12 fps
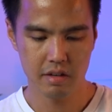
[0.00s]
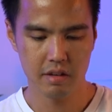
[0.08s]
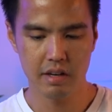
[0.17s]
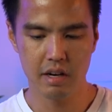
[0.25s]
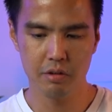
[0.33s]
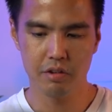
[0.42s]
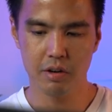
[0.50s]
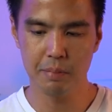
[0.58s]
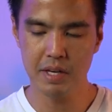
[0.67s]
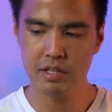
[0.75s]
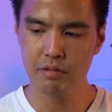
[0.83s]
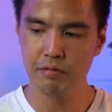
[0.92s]
Now we've got a
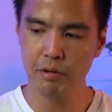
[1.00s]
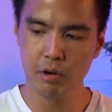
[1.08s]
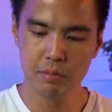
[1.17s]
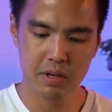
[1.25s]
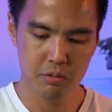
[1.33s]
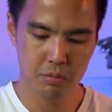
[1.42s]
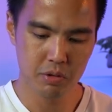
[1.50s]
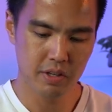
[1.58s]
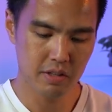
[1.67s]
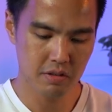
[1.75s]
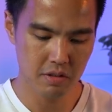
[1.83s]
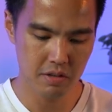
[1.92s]
piece of foam here, we'll put
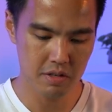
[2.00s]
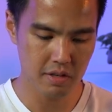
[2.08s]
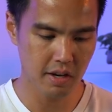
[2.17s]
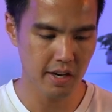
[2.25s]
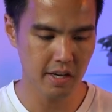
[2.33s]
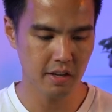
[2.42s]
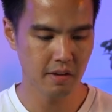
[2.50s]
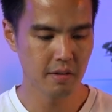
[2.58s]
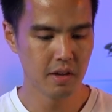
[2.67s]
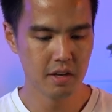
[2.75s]
that to the side.